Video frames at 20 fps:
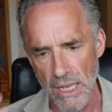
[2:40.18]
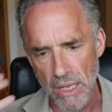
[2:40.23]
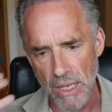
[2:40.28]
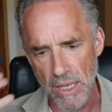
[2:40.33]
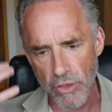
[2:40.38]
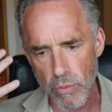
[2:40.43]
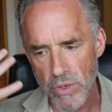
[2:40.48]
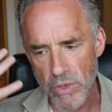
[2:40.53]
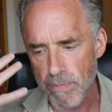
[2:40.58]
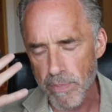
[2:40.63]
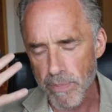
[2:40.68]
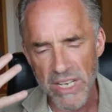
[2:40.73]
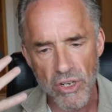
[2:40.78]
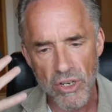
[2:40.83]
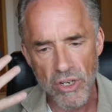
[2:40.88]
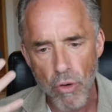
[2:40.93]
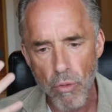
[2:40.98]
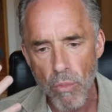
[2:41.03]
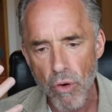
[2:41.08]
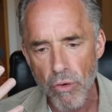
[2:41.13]
there would be
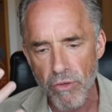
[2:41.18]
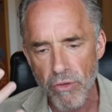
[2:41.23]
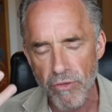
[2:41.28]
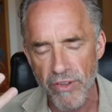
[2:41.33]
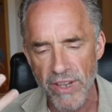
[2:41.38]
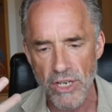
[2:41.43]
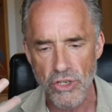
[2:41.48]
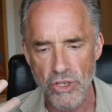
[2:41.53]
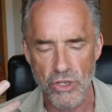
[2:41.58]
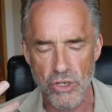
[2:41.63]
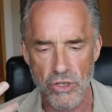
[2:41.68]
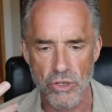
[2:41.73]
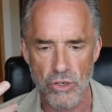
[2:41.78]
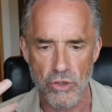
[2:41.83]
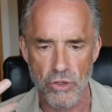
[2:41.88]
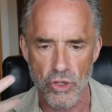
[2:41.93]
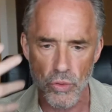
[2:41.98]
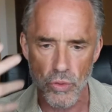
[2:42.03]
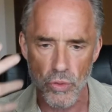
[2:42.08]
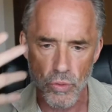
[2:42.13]
no motivation
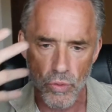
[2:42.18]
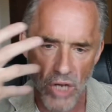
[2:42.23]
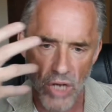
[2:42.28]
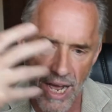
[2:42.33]
to